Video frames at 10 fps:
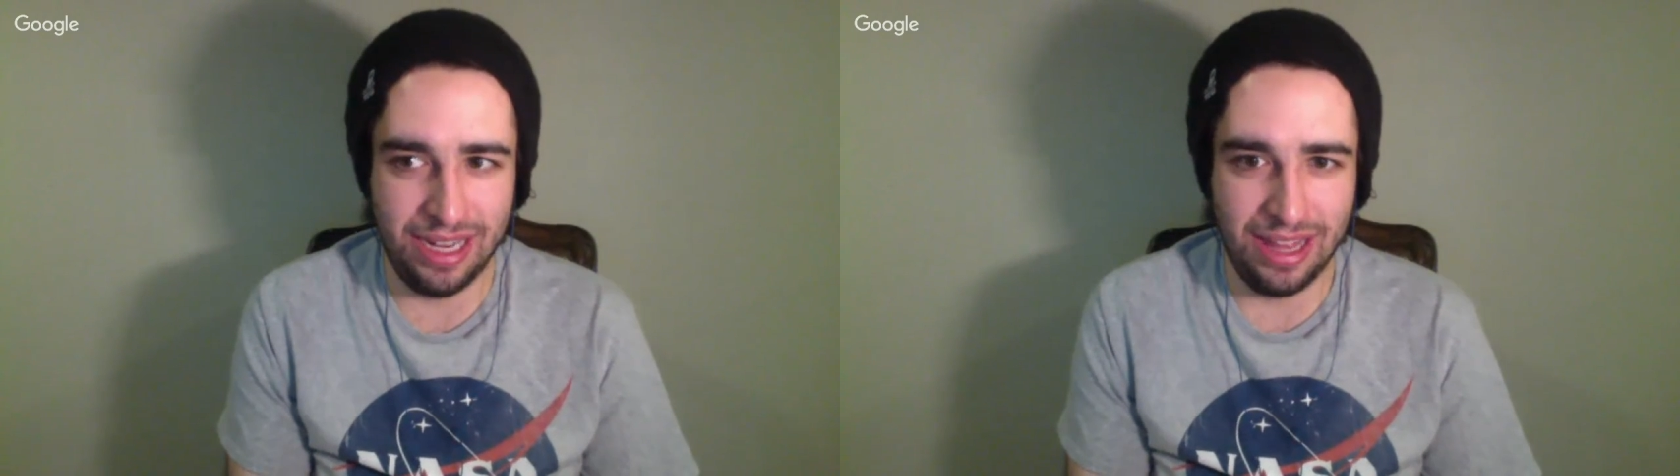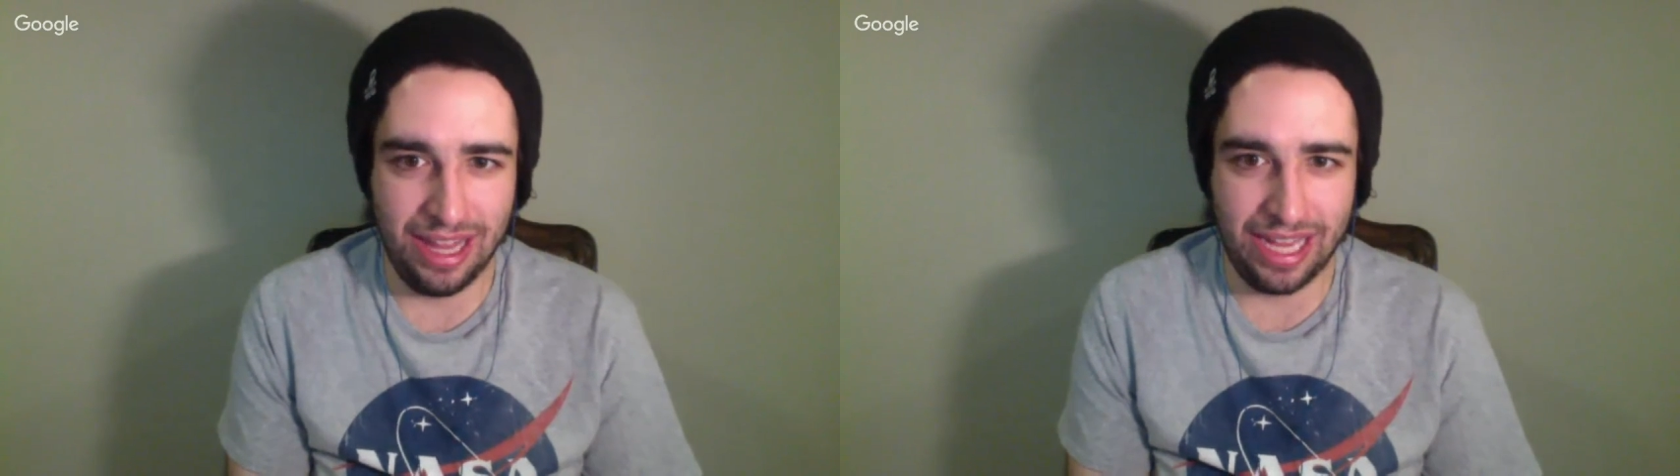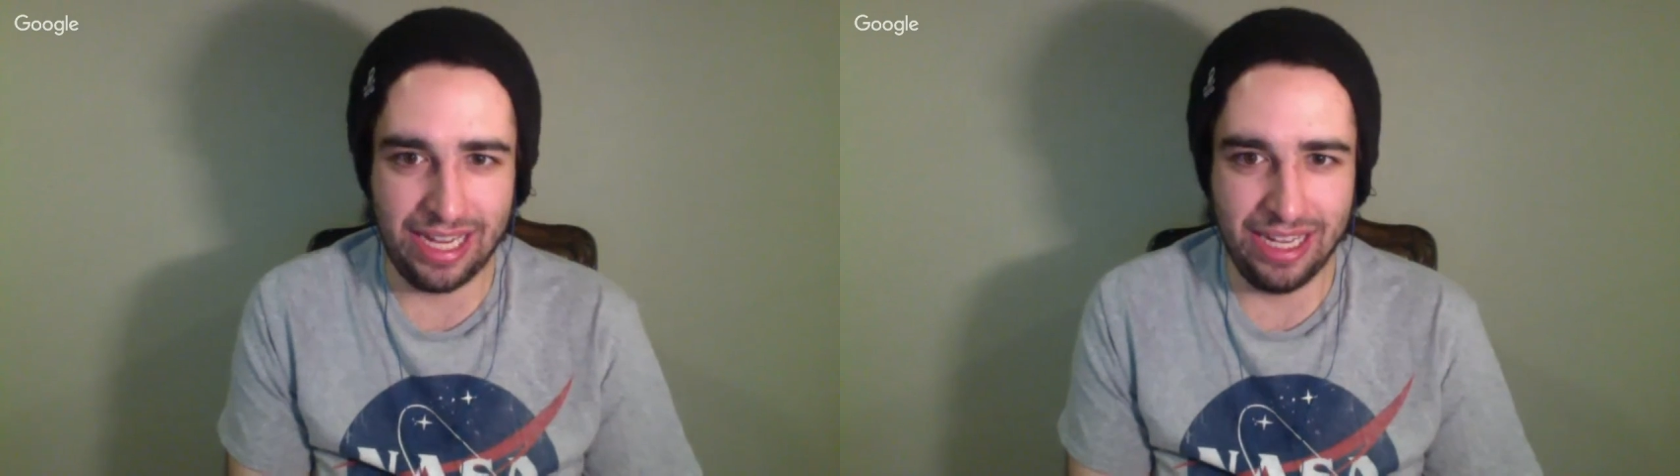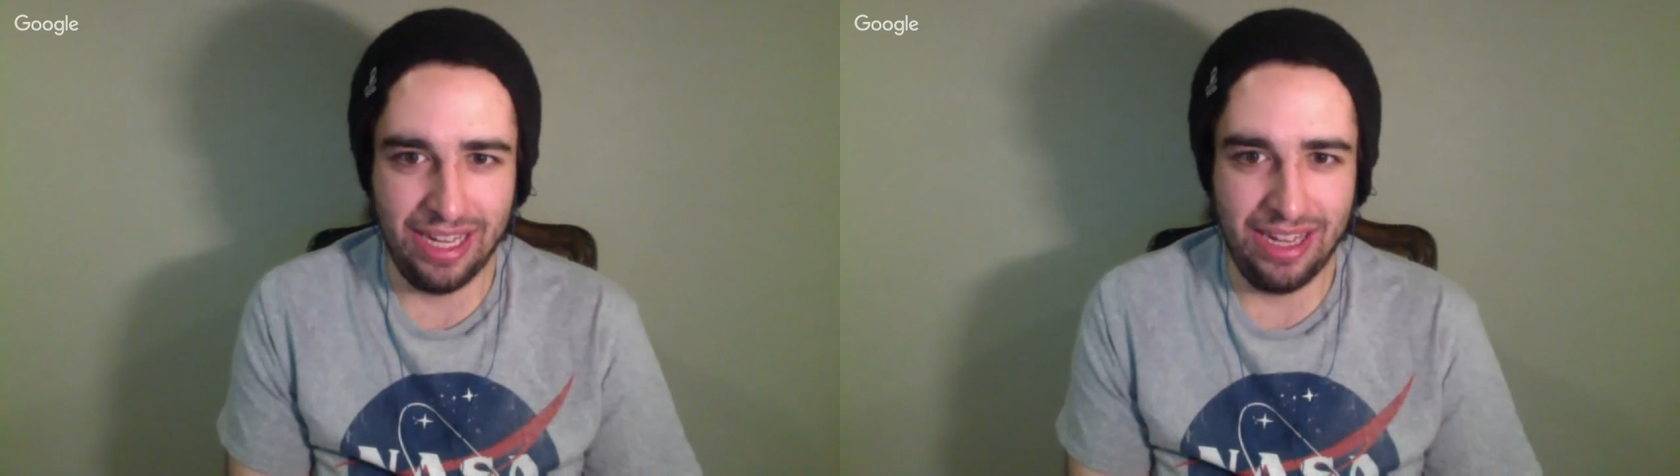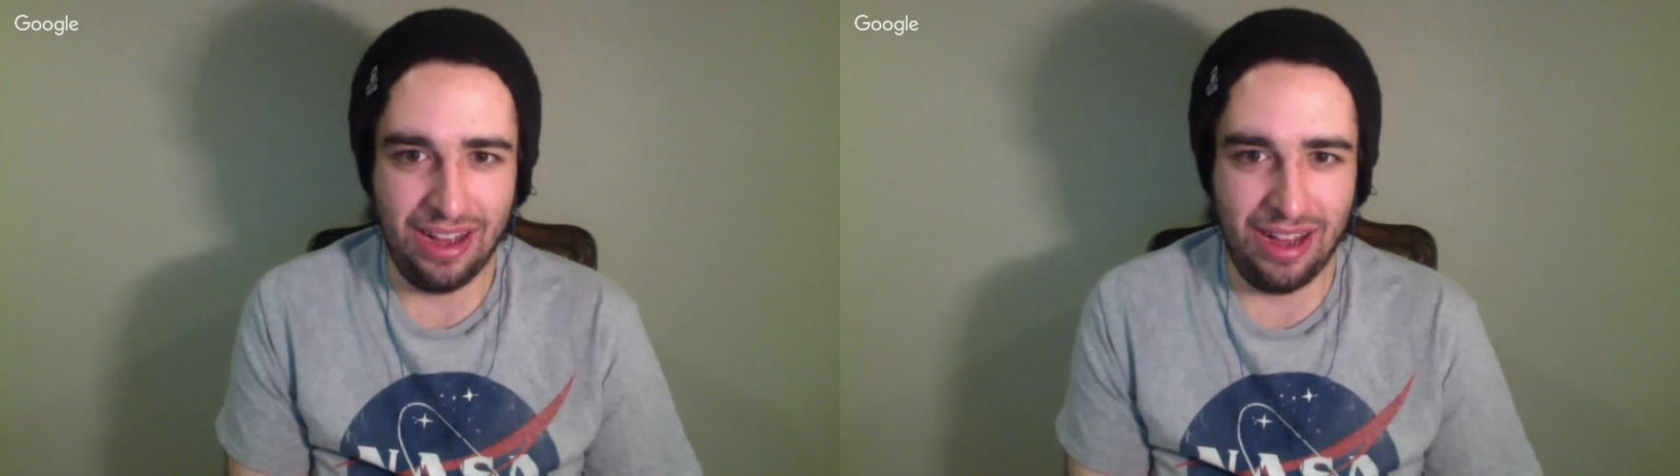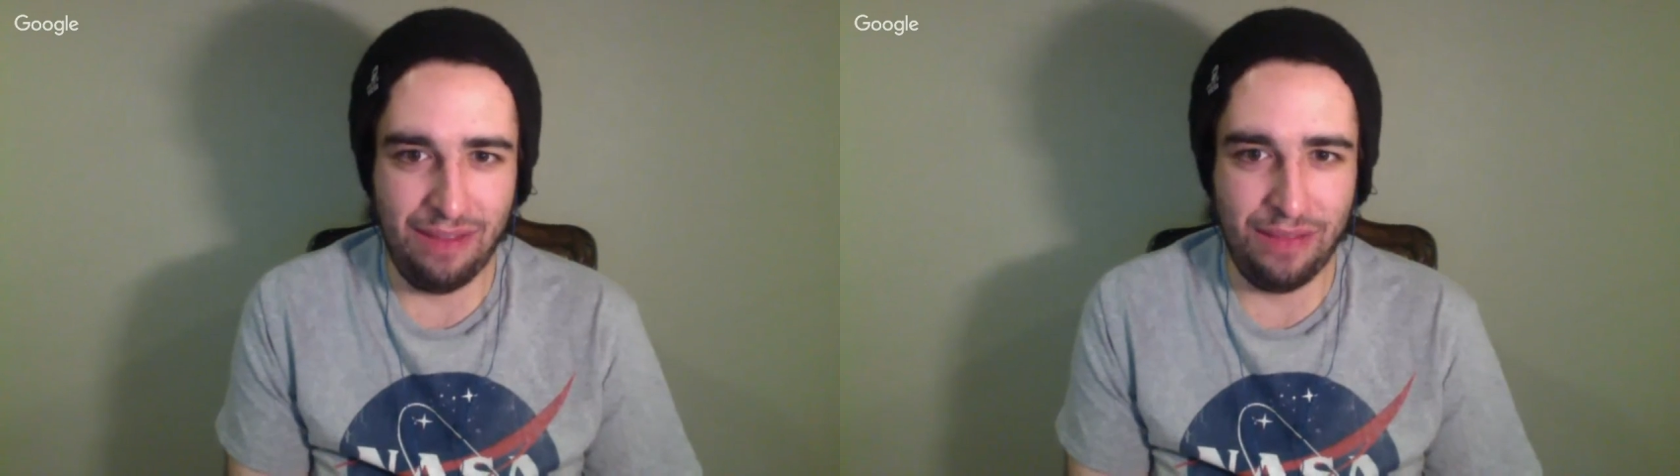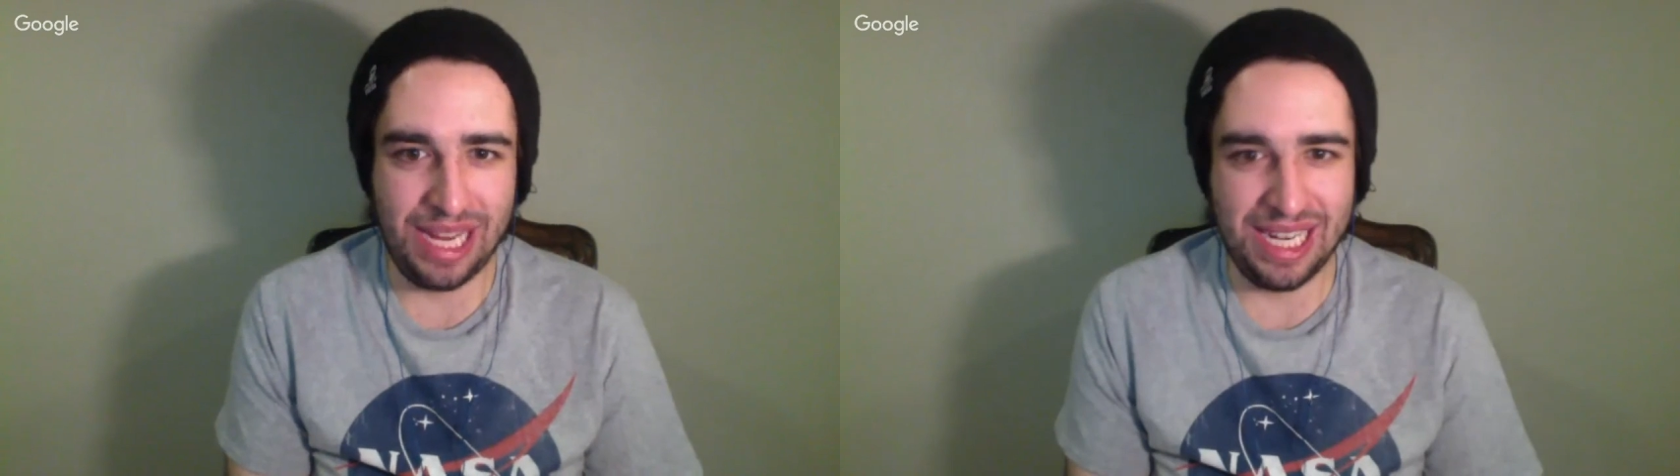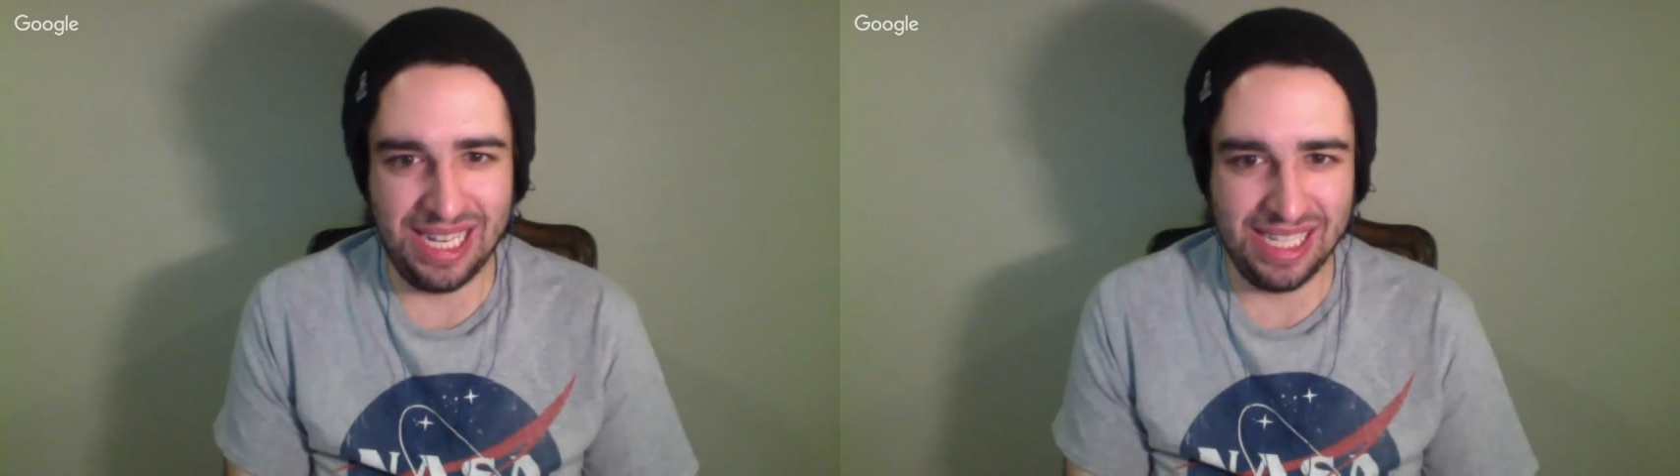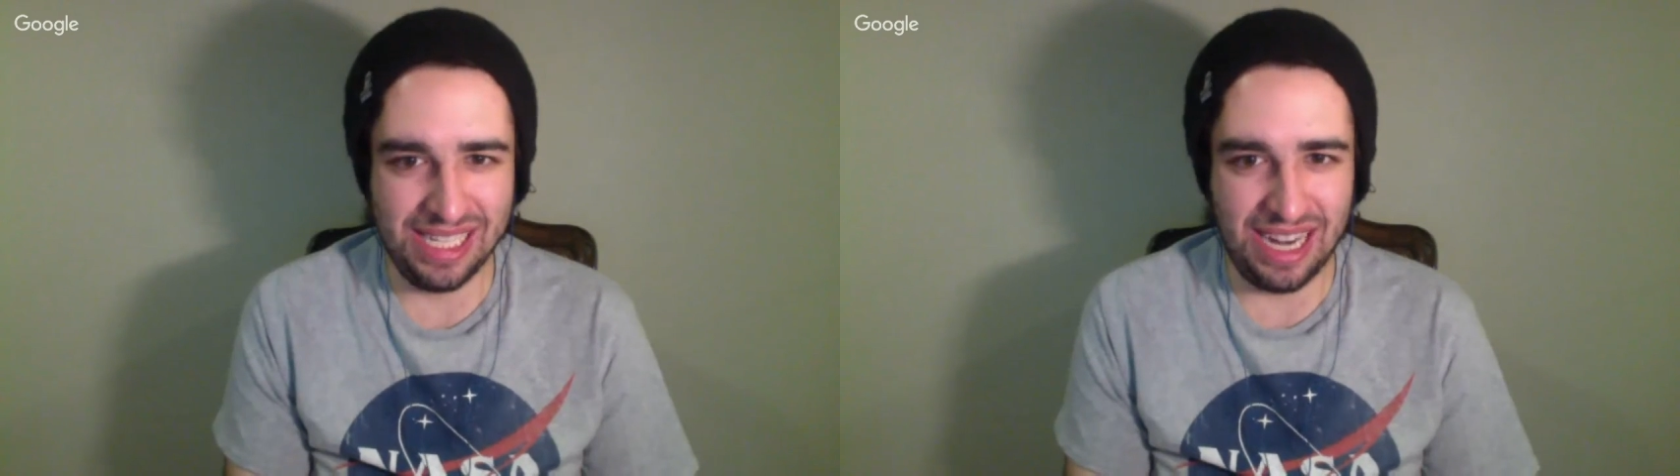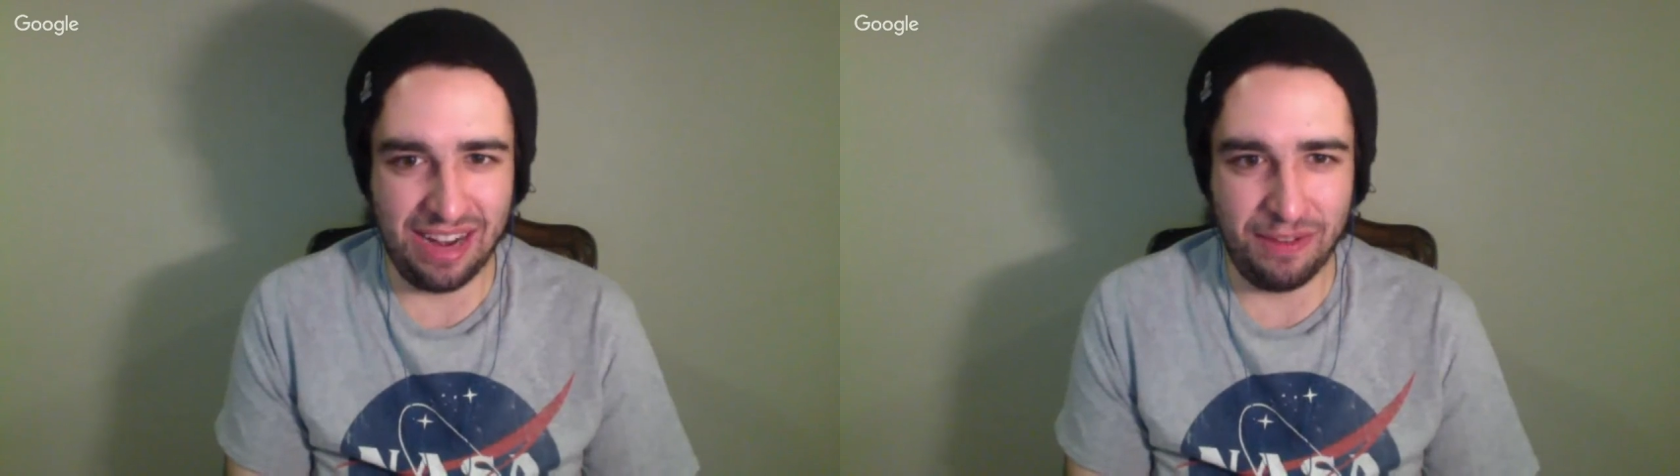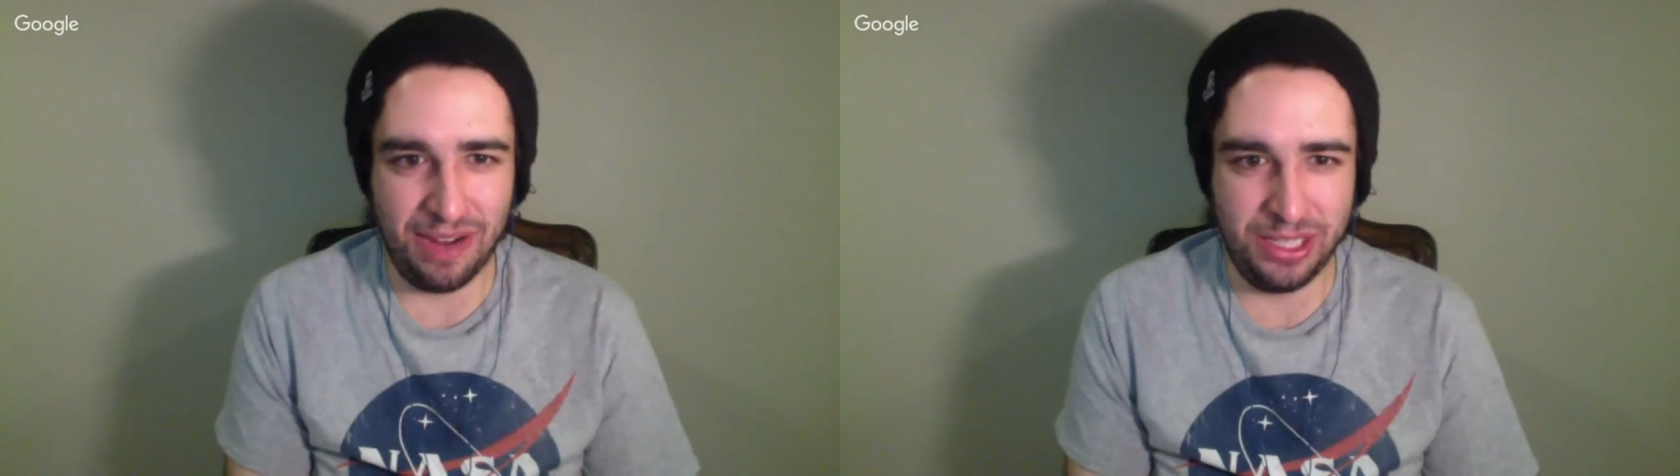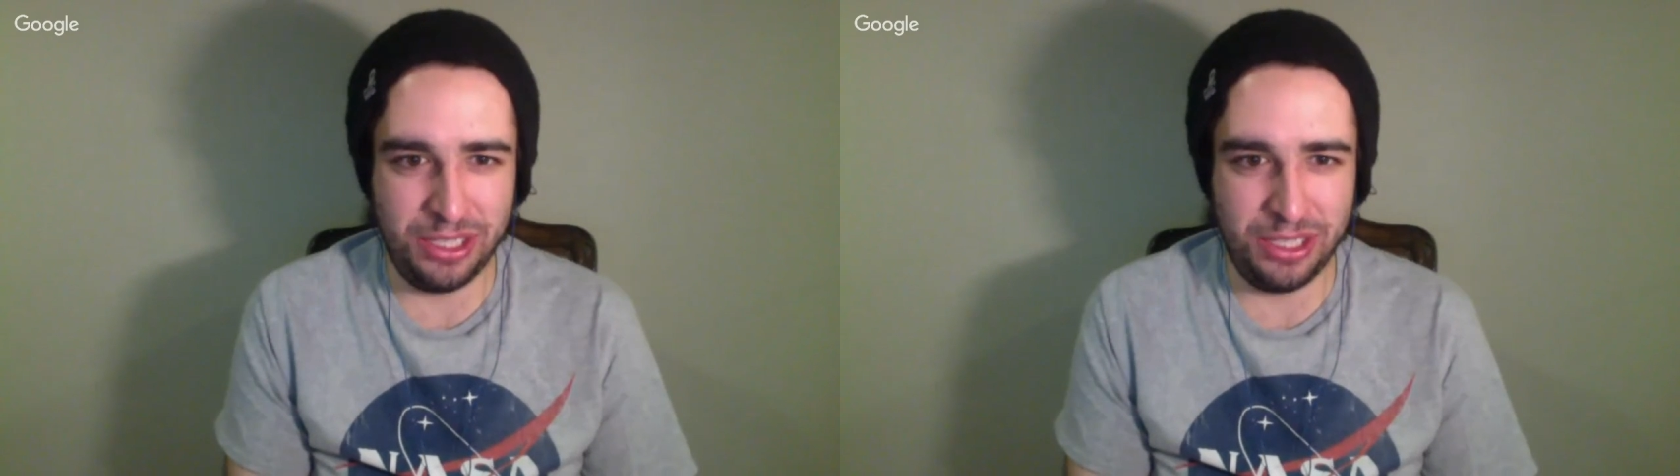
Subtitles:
Like, of the contestants that I've watched,